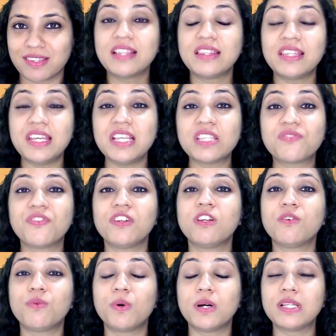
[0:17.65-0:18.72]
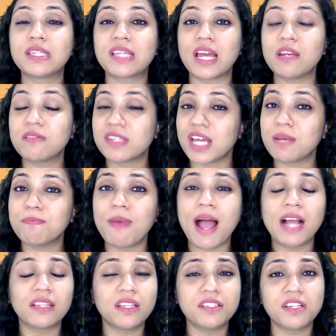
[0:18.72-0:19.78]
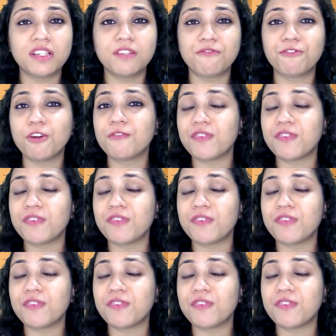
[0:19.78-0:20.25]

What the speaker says: These filler words can set back the delivery of